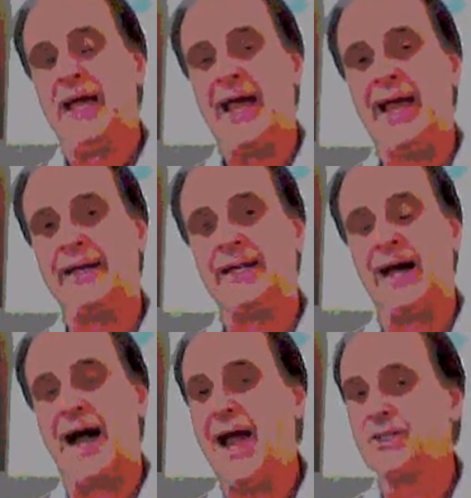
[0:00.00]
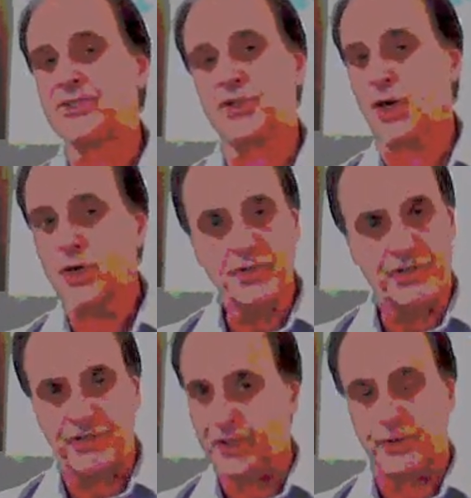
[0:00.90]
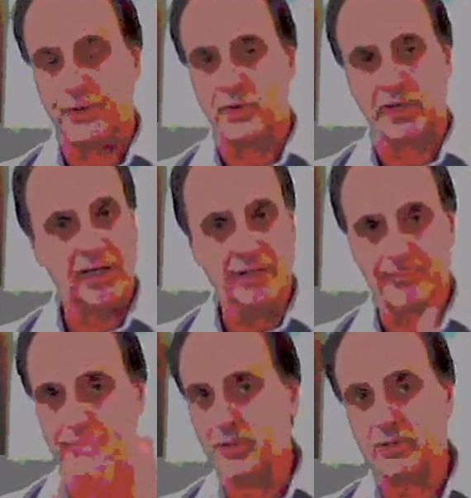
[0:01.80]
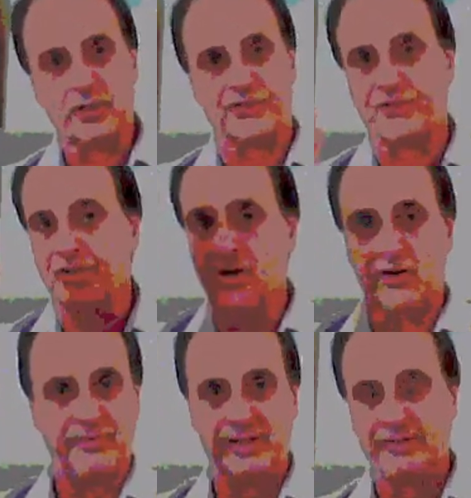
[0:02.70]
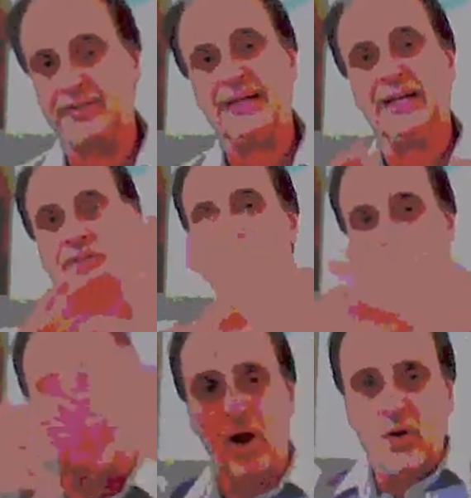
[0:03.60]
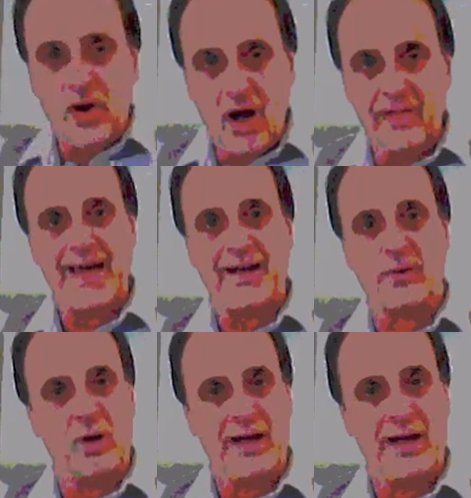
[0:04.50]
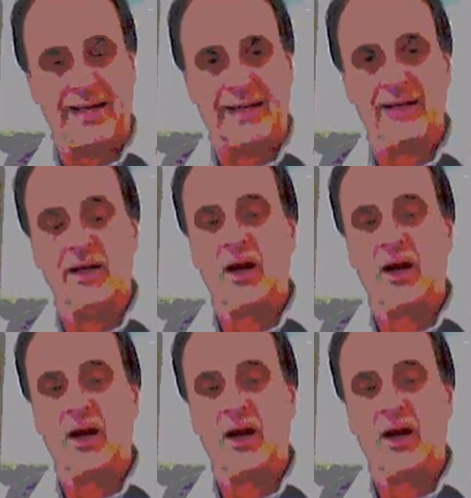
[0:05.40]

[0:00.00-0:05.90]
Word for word: And I just urge you, liberal, conservative, throw all that away,